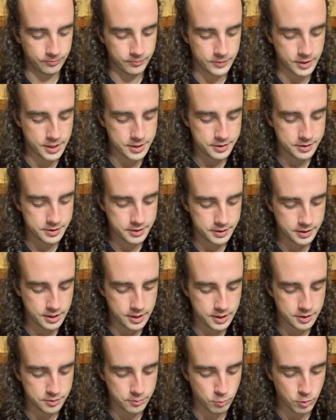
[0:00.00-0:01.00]
This
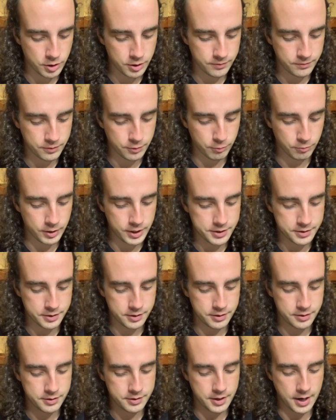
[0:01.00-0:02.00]
is one of the
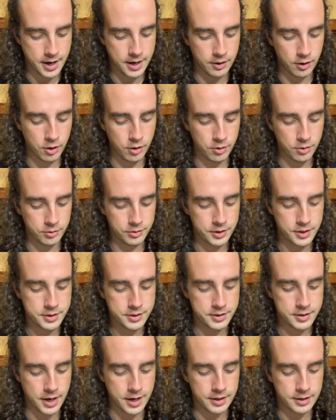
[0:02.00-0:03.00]
reasons I hold the
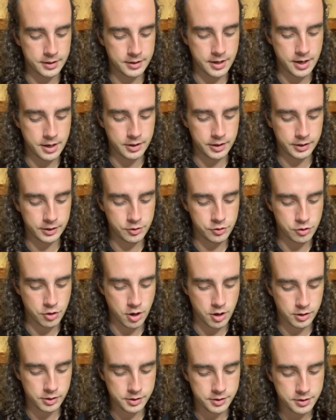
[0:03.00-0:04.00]
psychedelic
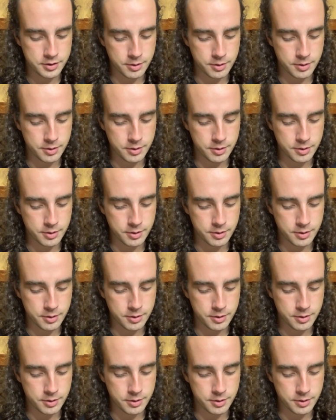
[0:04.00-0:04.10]
drugs